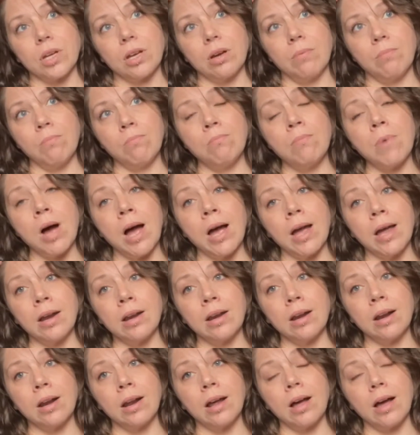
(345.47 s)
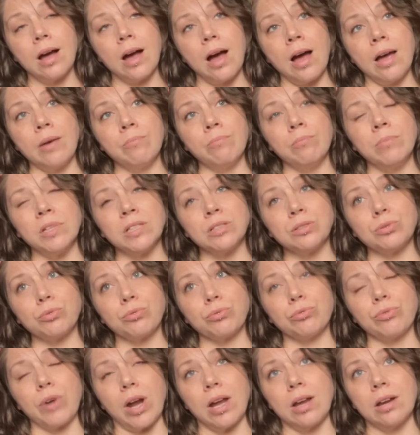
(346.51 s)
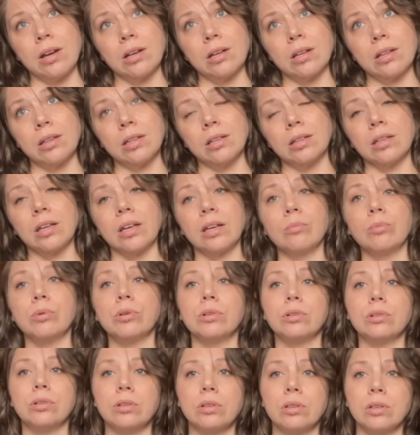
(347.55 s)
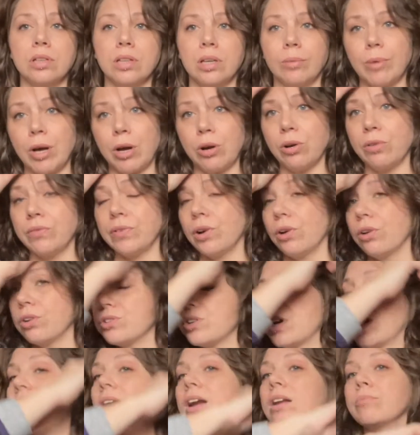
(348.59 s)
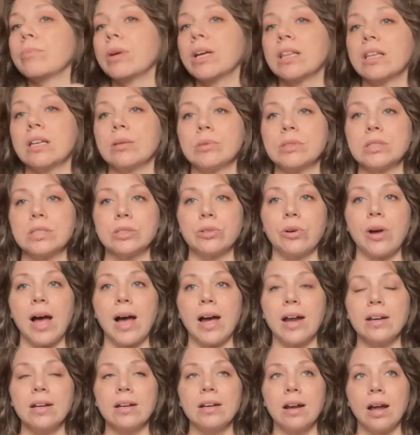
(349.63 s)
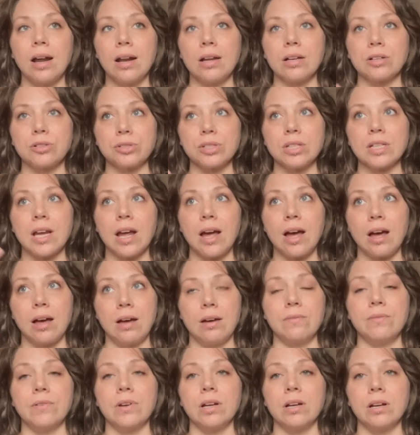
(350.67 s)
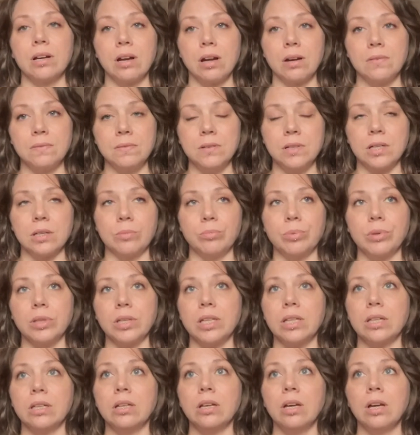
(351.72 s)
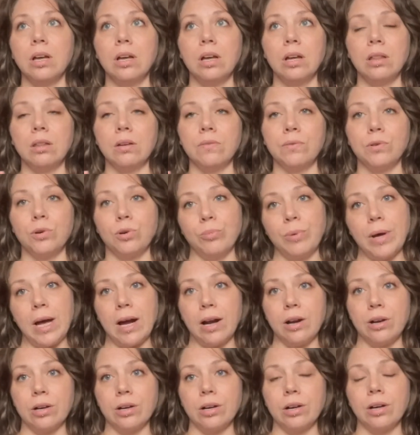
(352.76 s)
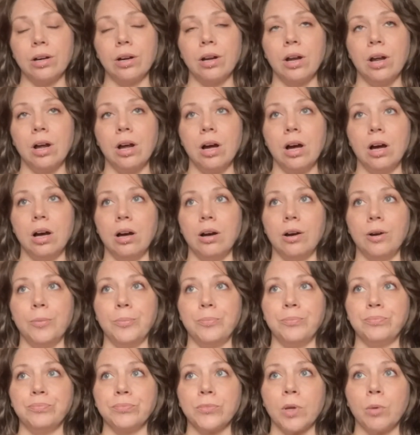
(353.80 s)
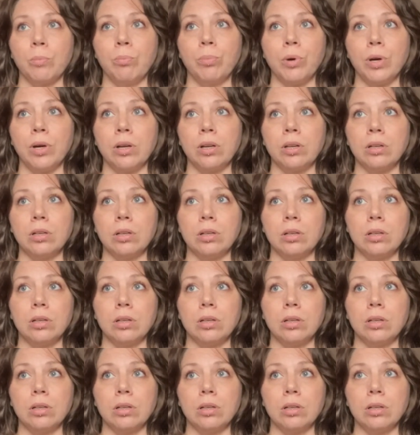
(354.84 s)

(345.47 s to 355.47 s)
Mine, I misread the label, the amount of yardage I had in my label, so I did not actually have enough to complete the full pattern. But